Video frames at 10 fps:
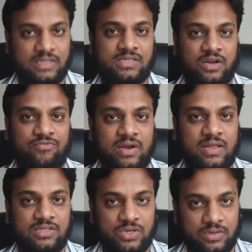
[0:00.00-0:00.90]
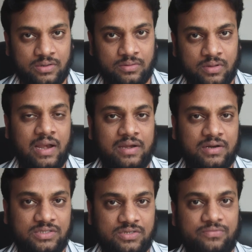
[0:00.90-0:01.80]
these kind of data engineering
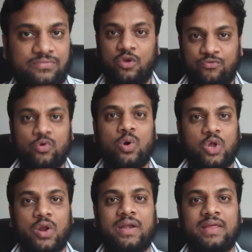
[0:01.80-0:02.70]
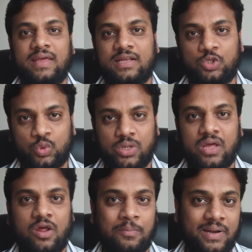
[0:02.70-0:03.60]
related stuff. If you are targeting a
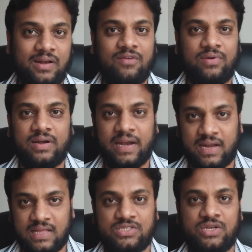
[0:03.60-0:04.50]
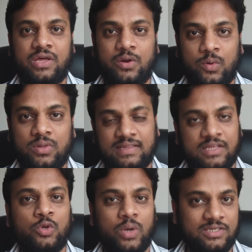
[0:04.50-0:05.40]
junior or mid-level data engineering role, I
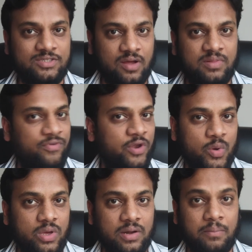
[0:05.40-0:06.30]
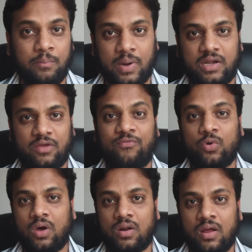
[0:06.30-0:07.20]
think you can stop the video here. But if
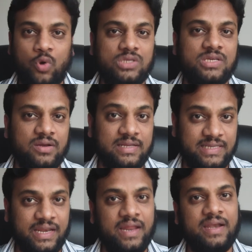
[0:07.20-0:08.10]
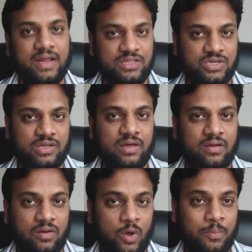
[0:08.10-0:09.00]
you are focusing on a senior data
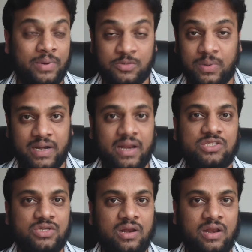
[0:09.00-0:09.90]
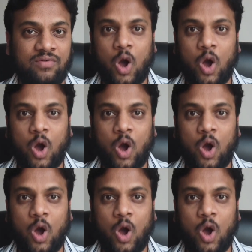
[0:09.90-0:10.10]
engineer or principal data engineer level